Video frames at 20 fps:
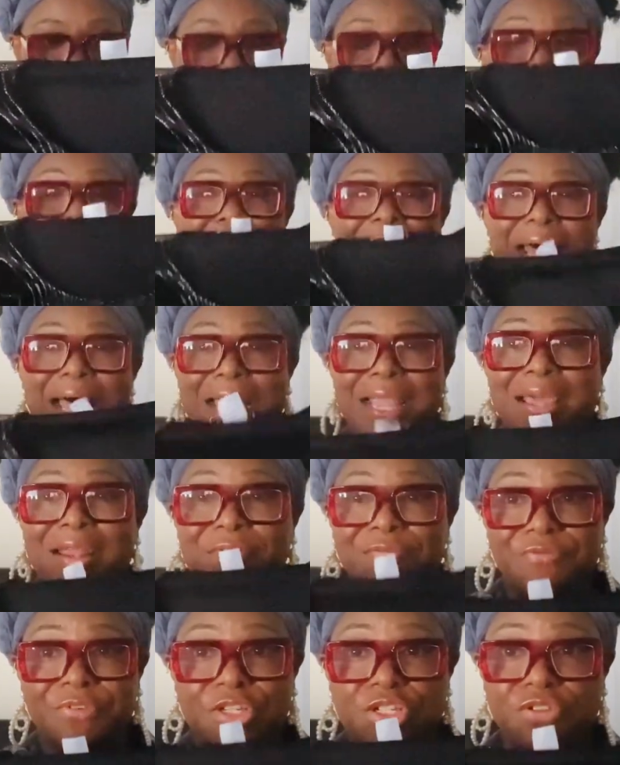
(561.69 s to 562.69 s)
but I got a
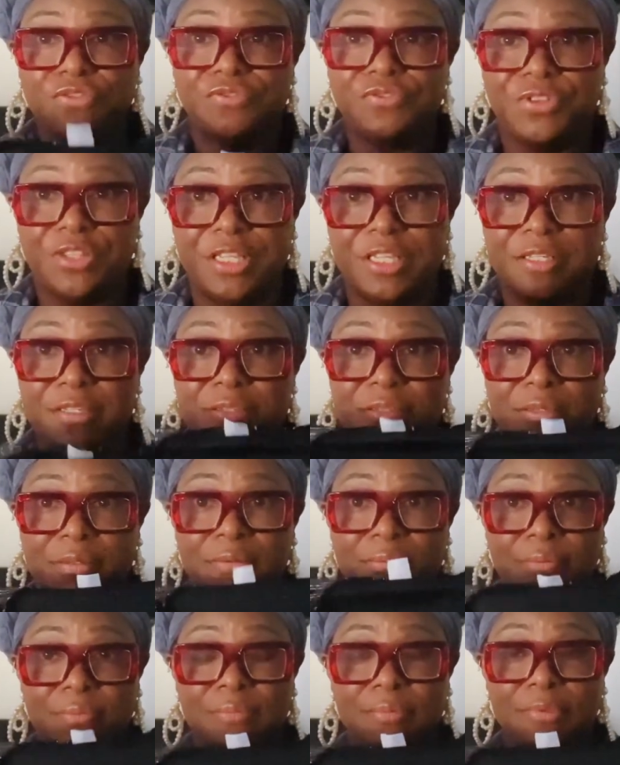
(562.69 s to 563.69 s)
vision for this.
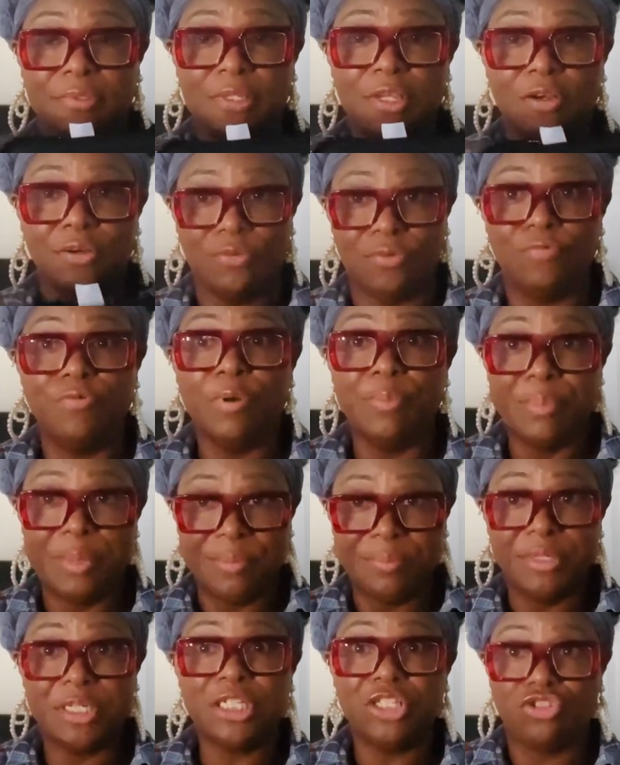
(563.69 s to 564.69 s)
So
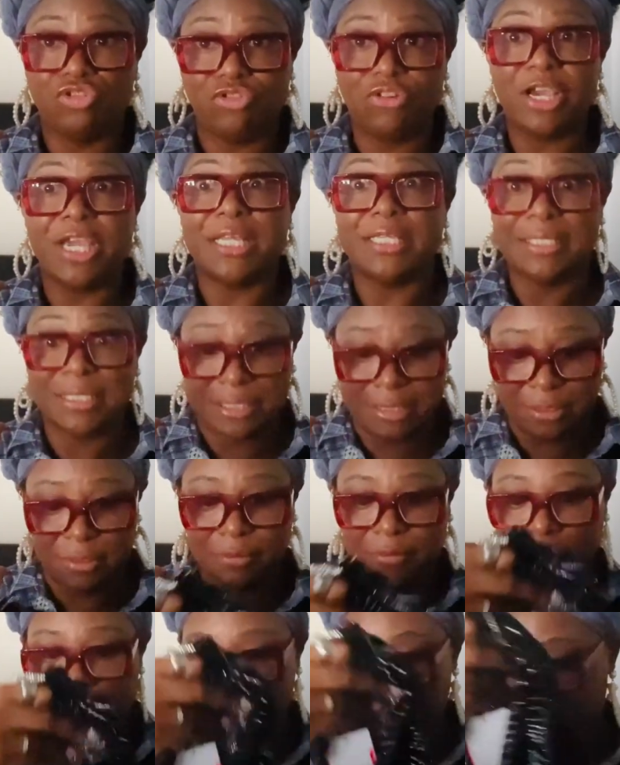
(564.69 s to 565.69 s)
remember this dress
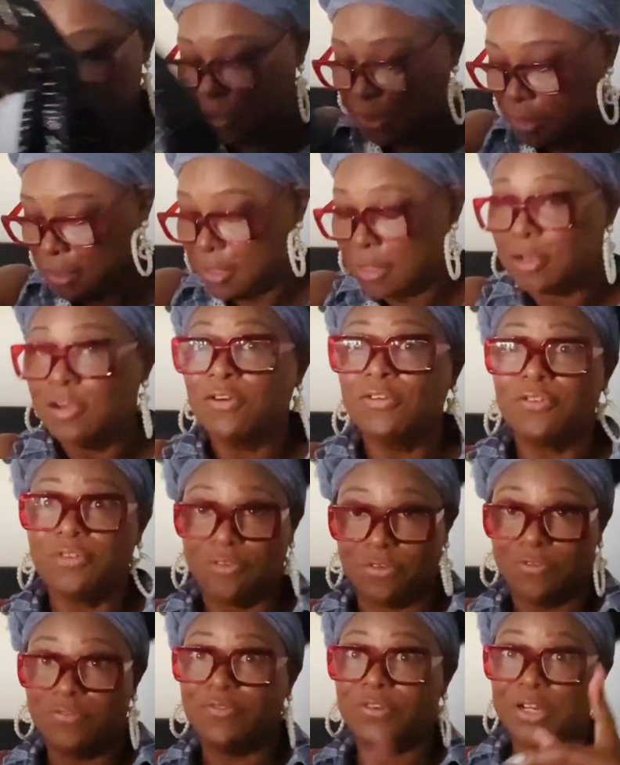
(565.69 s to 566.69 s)

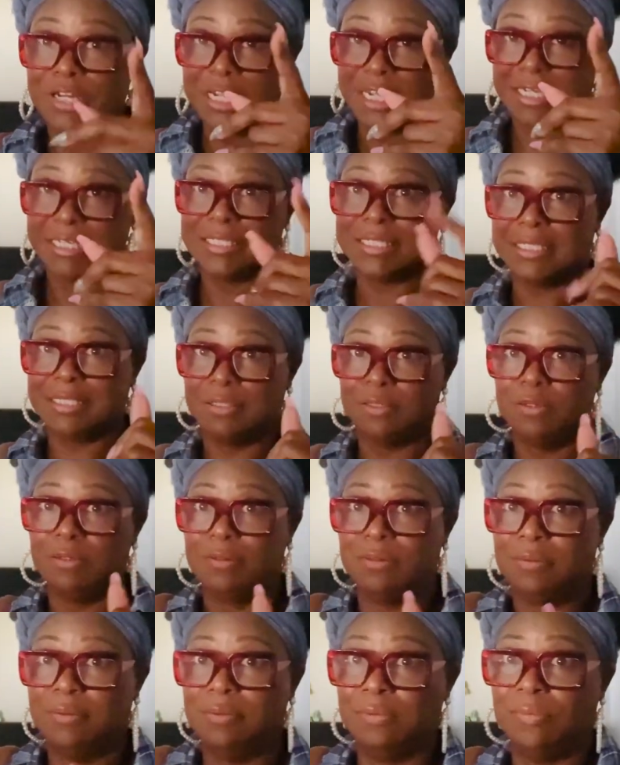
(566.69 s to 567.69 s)
for next
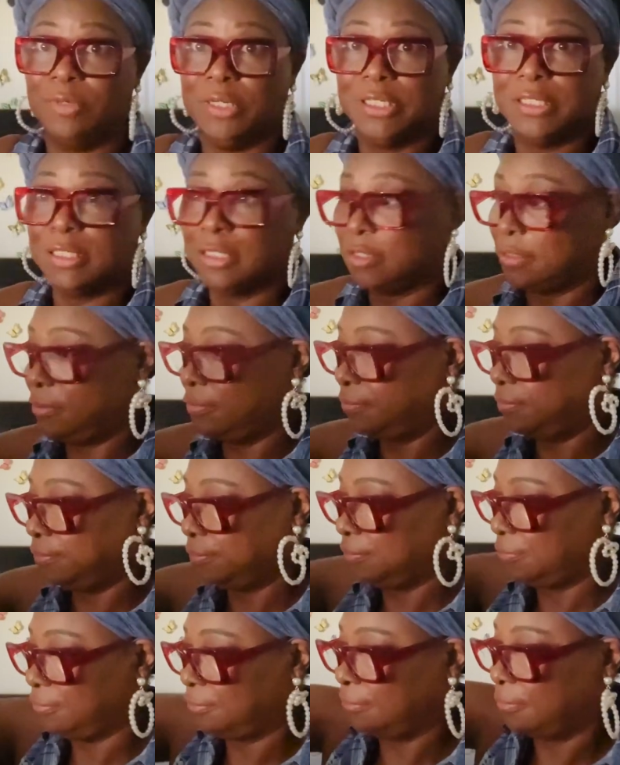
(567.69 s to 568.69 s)
winter.
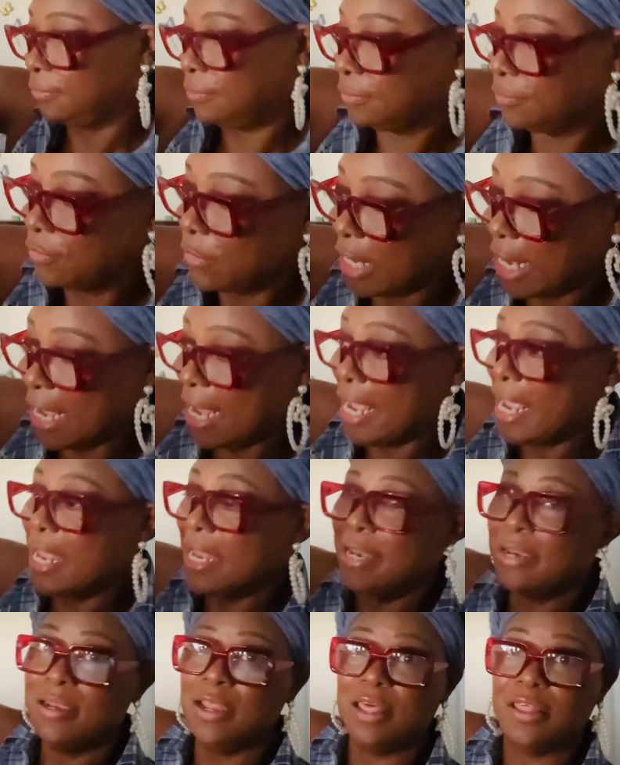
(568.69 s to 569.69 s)

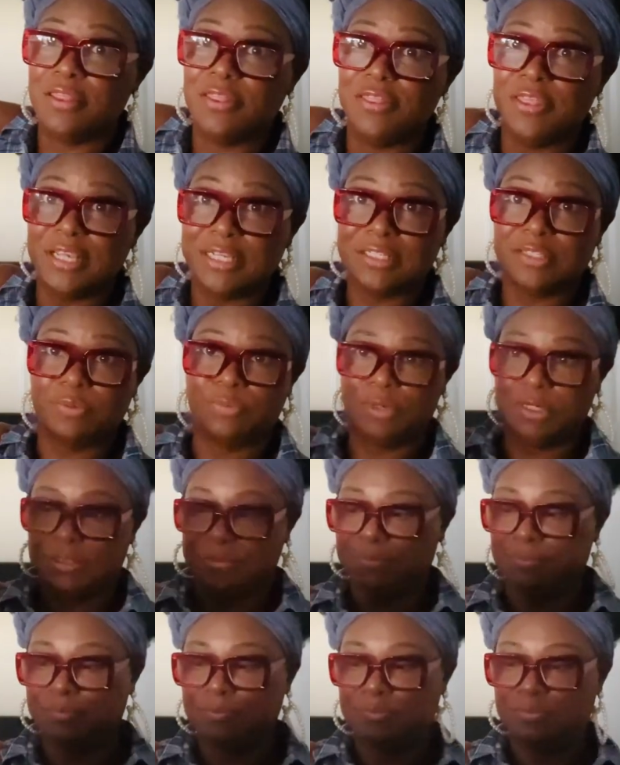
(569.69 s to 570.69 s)
And this one.
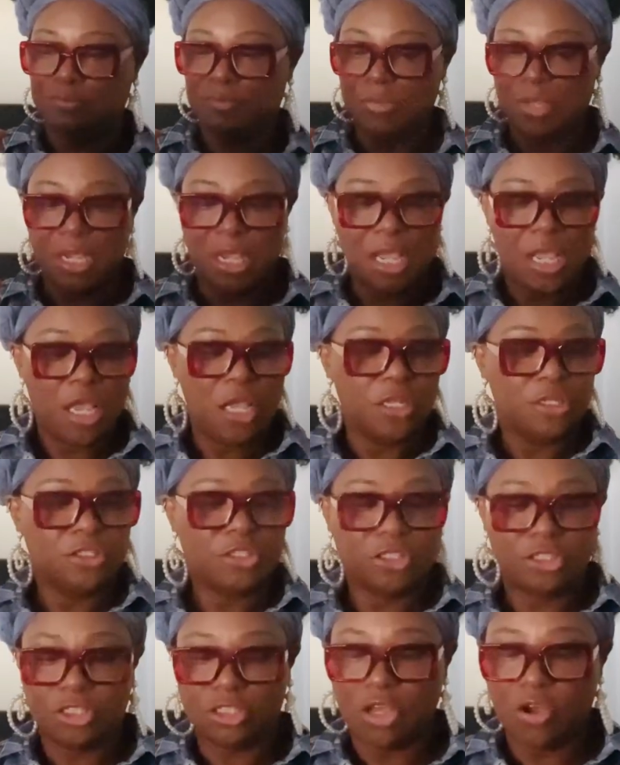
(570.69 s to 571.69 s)

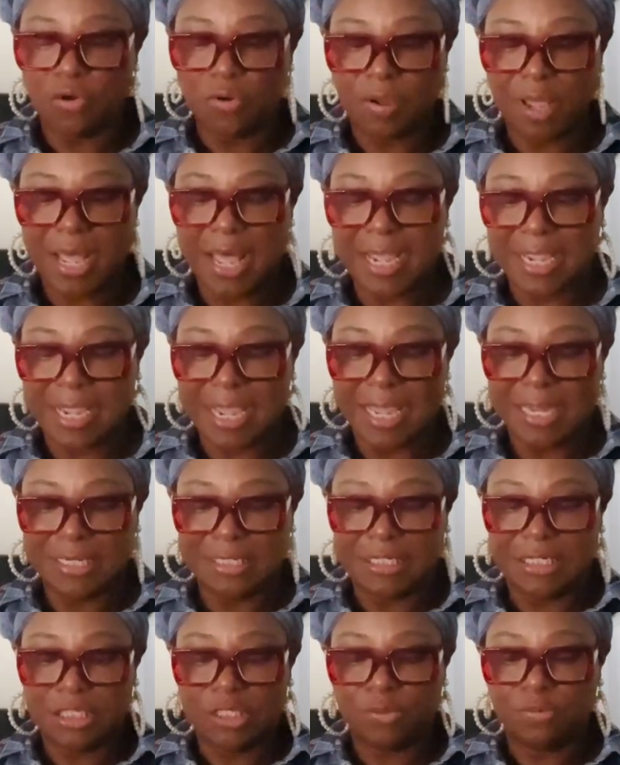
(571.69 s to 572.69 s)
So I got
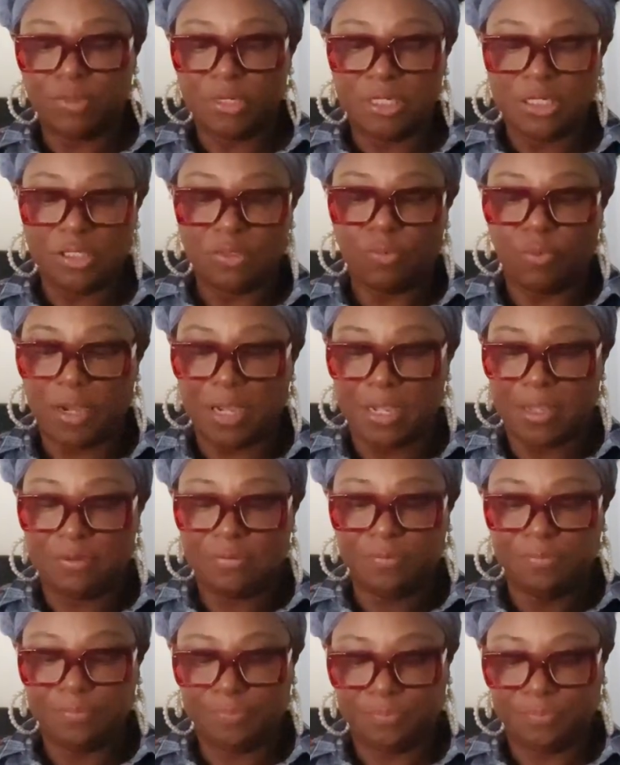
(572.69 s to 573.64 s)
this one as well.